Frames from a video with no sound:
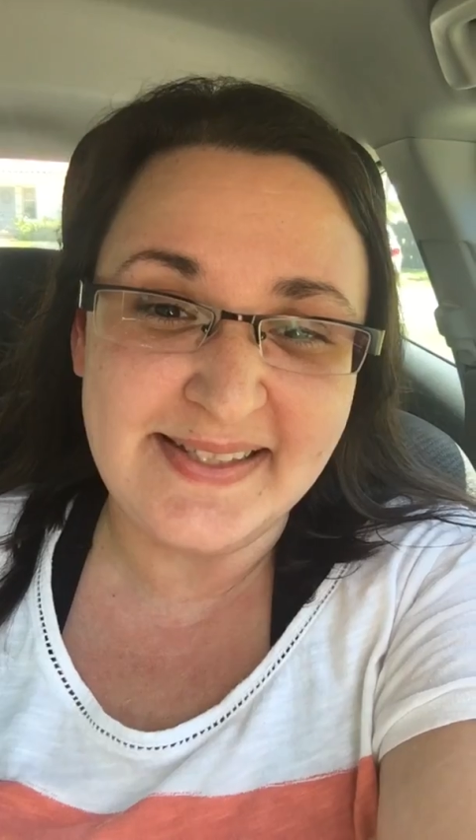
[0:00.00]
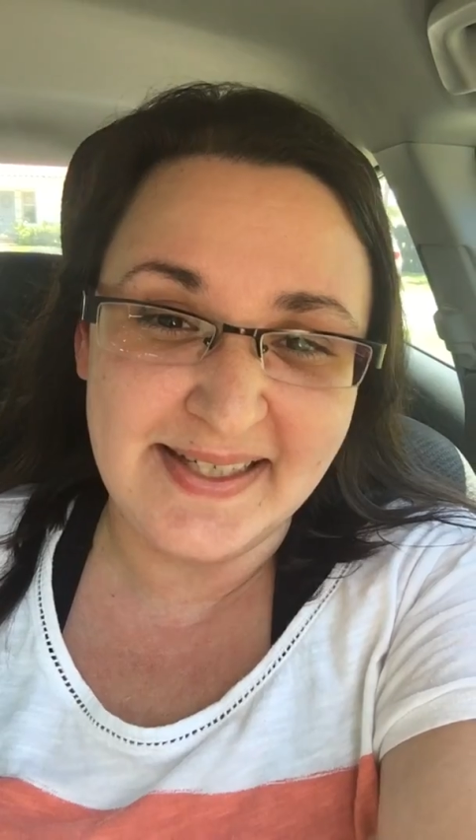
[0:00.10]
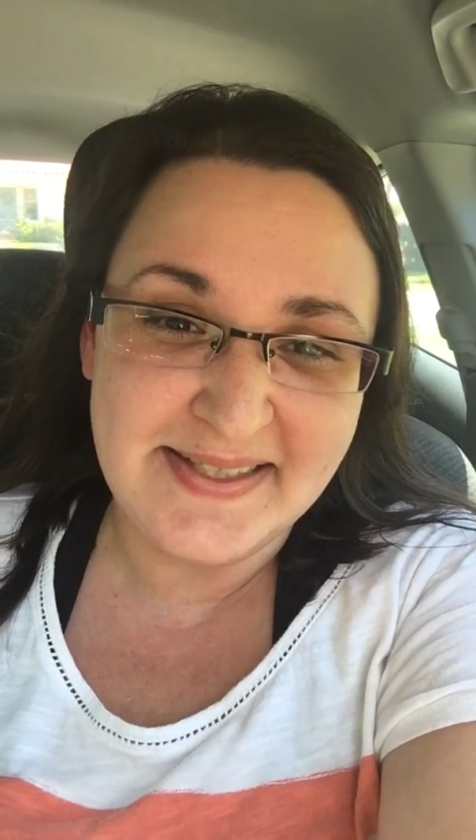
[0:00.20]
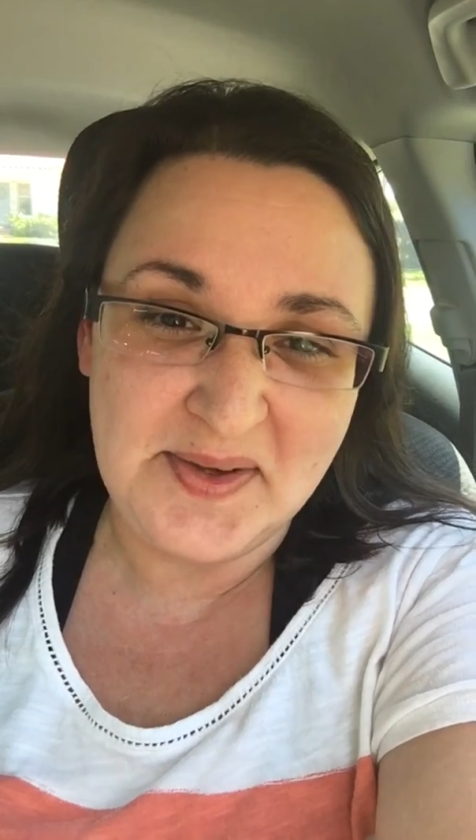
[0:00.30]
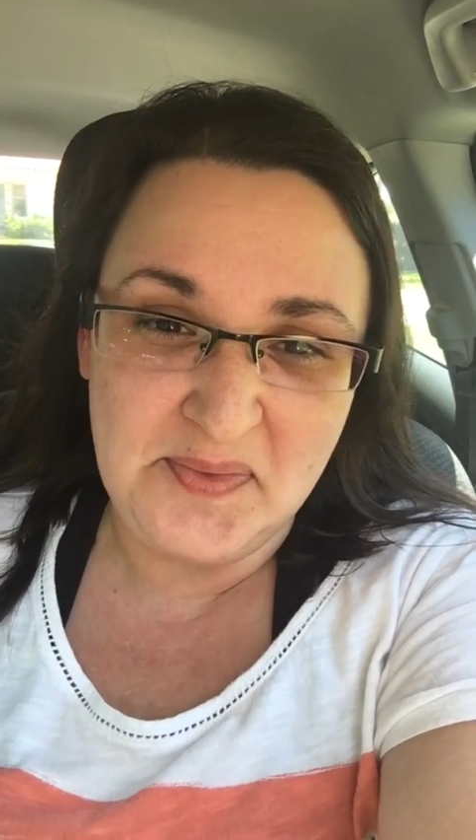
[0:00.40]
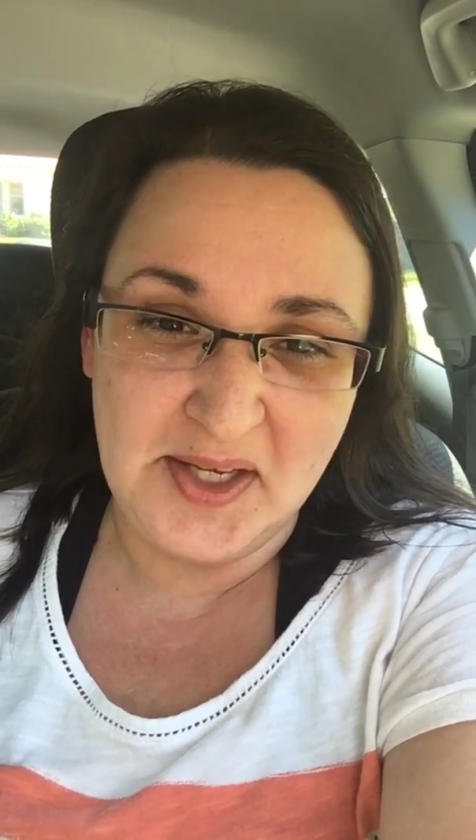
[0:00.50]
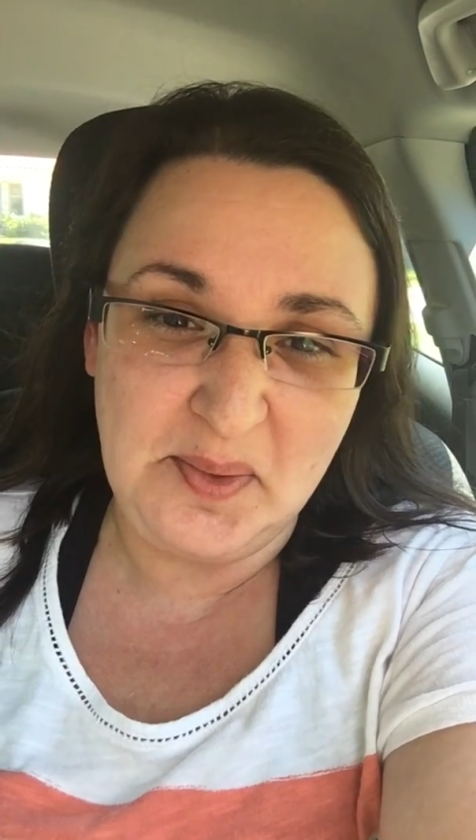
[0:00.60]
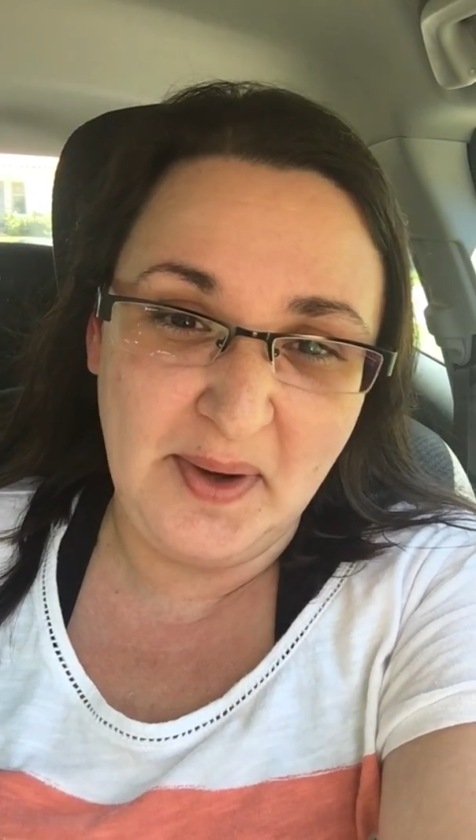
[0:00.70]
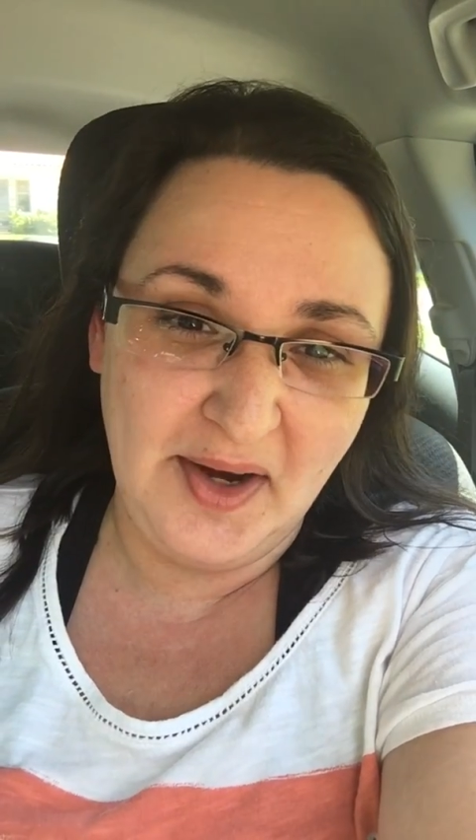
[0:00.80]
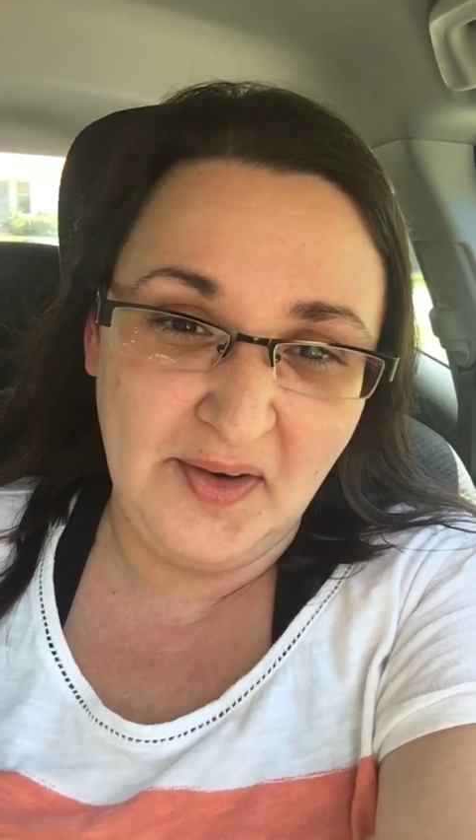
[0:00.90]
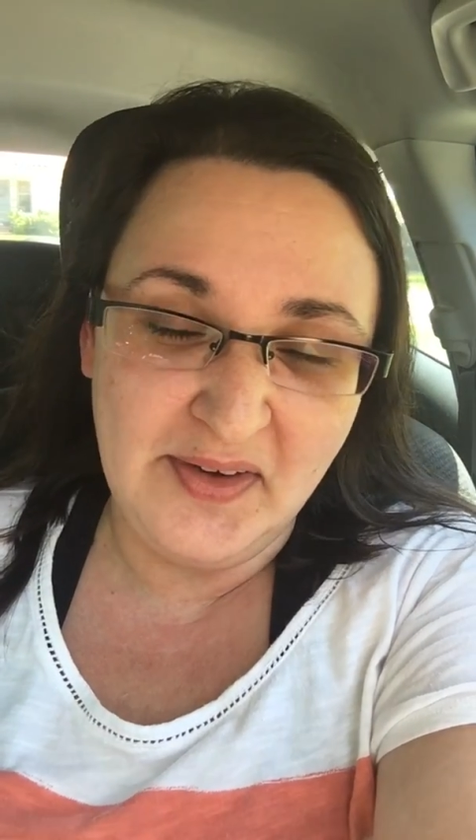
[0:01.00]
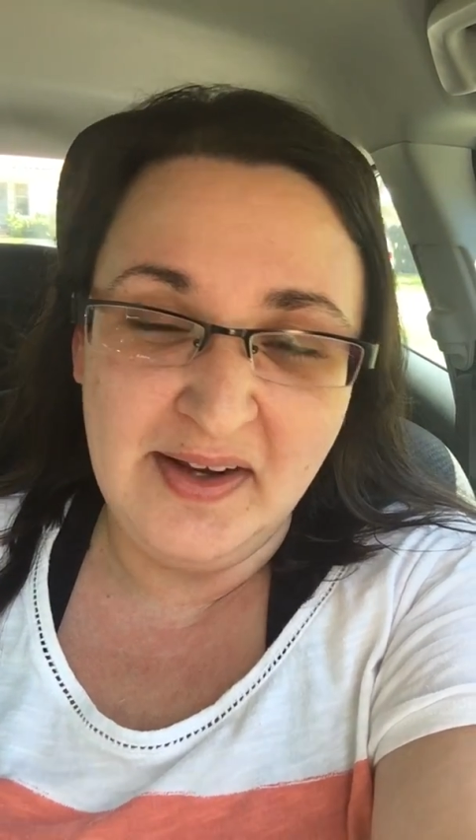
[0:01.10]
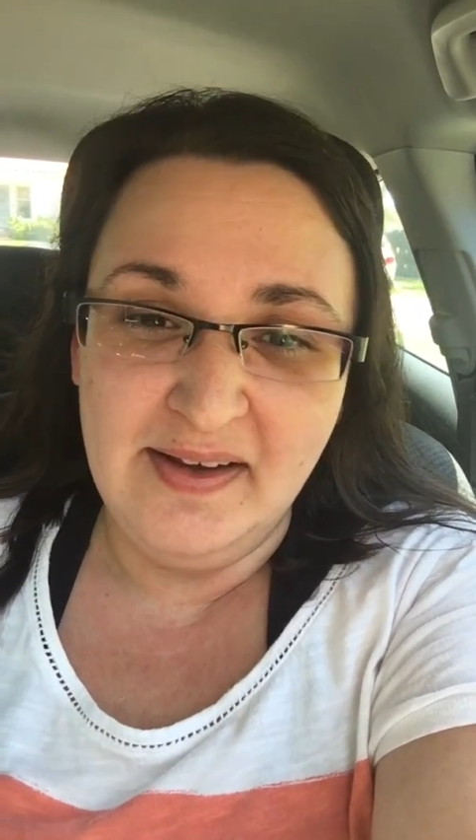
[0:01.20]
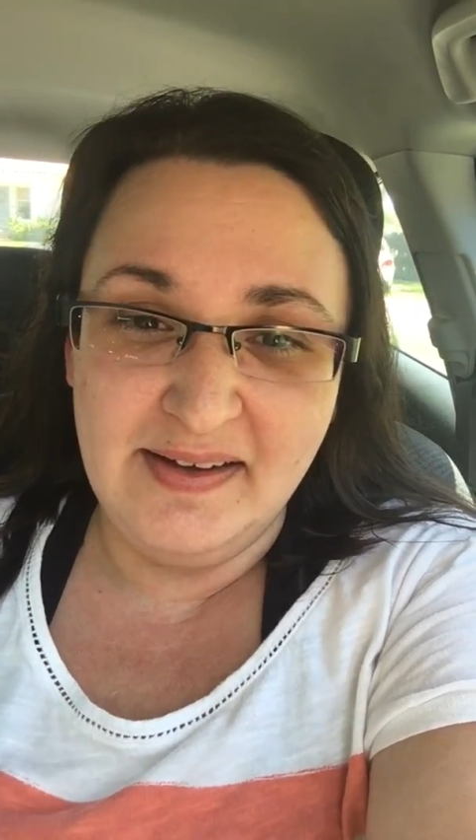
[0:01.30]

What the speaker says: said something about,